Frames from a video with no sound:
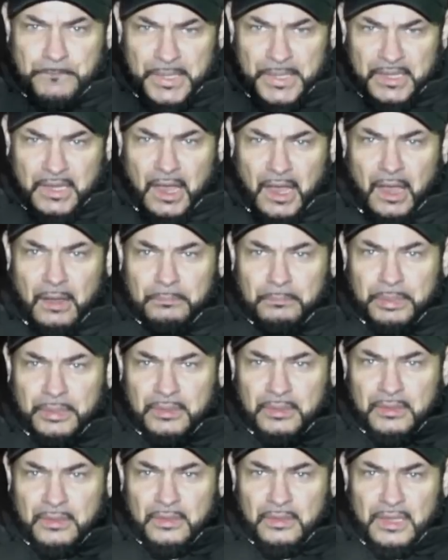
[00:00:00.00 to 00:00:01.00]
Big Up,
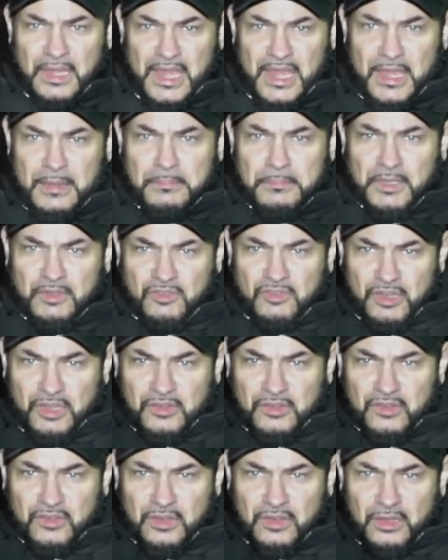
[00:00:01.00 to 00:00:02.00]

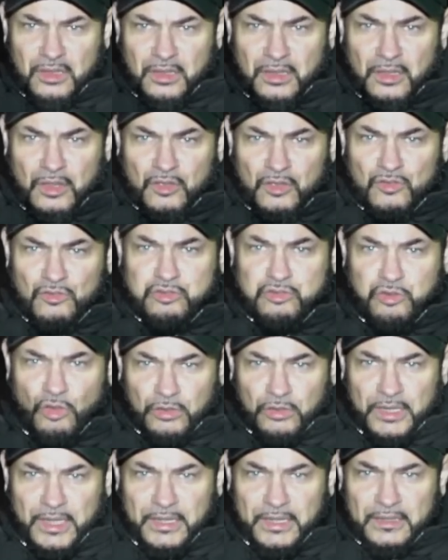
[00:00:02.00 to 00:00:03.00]
Images,
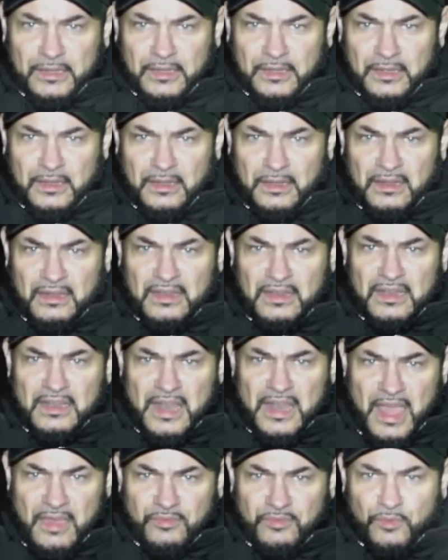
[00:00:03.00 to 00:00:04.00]
Chronic,
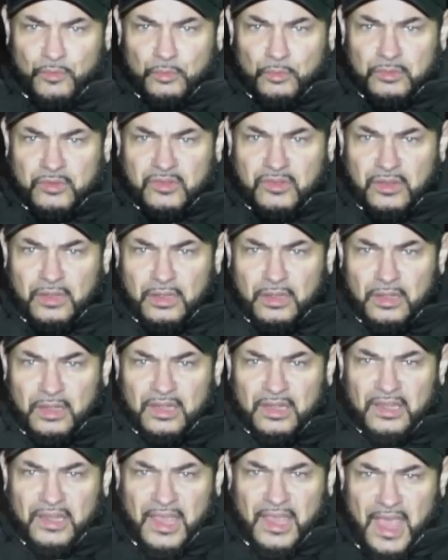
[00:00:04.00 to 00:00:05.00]
Levels,
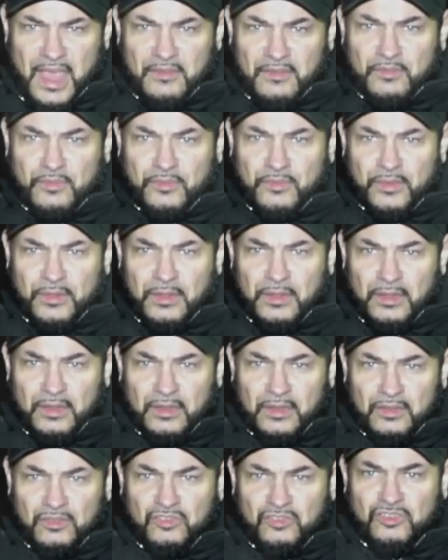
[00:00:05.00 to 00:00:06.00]
Kev,
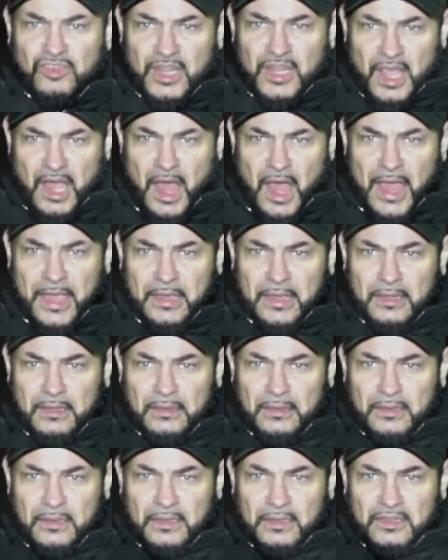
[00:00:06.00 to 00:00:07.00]
GI,
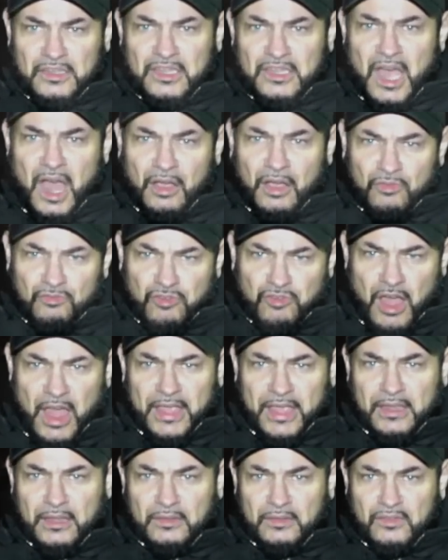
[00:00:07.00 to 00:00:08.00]
Young
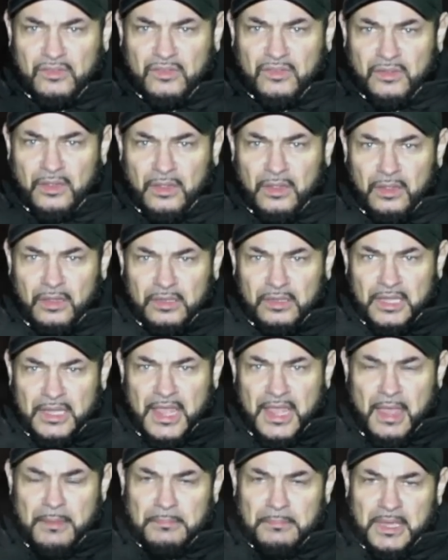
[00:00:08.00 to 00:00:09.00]
Riots,
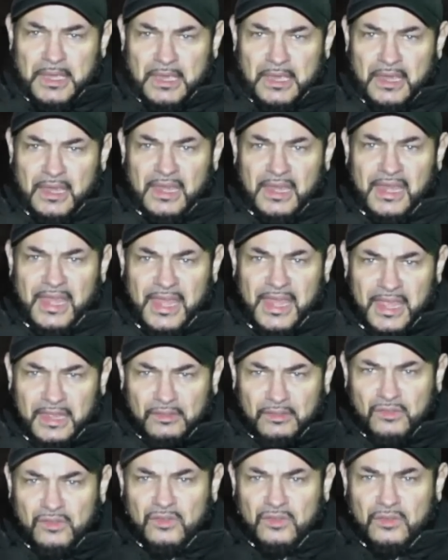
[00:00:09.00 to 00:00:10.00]
you get me?
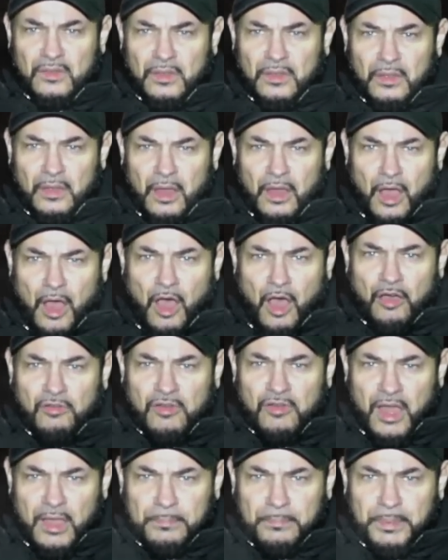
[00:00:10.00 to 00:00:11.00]
Hits,
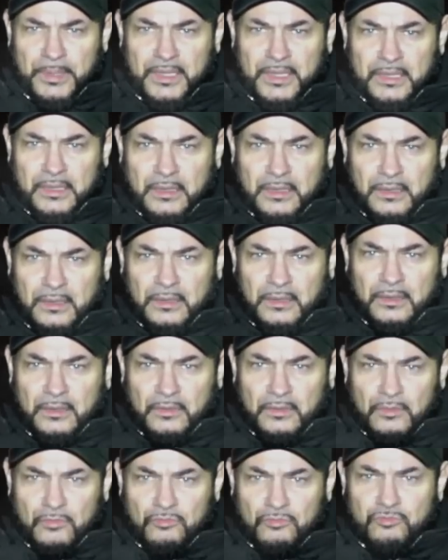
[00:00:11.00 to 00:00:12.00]
RIP,
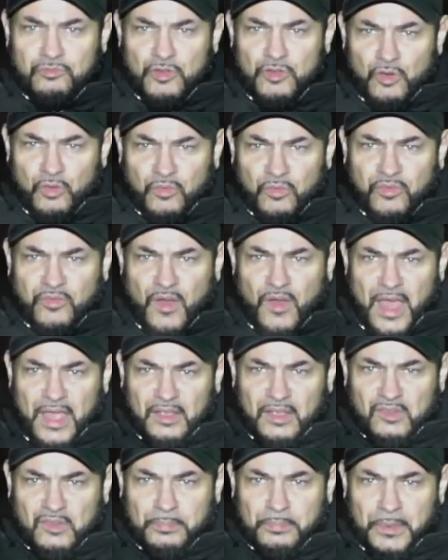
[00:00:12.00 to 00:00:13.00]
Real
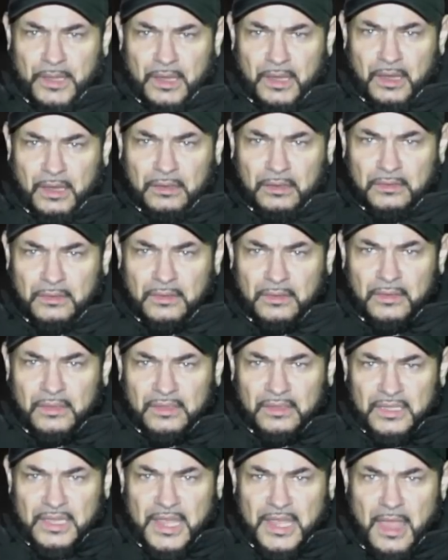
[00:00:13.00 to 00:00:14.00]
Fire Spitter,
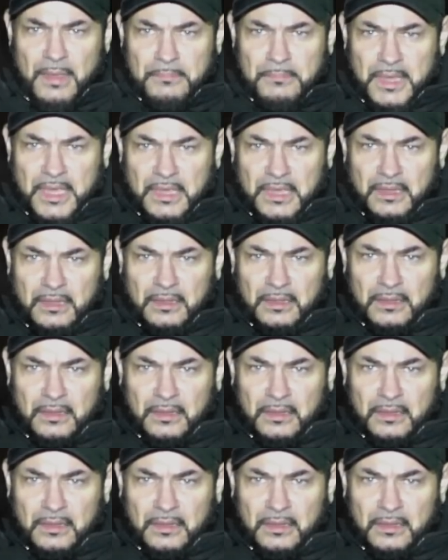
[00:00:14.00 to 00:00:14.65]
you get me?